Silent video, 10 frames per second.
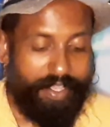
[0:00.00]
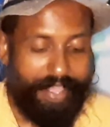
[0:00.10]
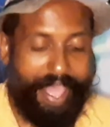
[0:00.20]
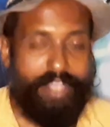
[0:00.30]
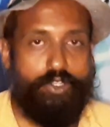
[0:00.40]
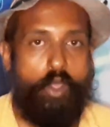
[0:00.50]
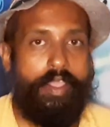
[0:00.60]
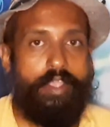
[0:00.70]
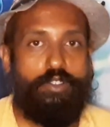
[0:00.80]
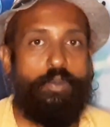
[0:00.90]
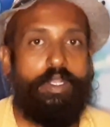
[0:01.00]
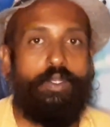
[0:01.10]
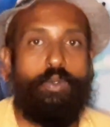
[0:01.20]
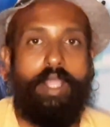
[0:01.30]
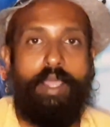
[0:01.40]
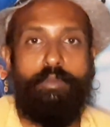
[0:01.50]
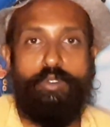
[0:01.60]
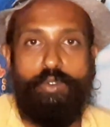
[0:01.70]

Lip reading: as long as you're willing to tie up those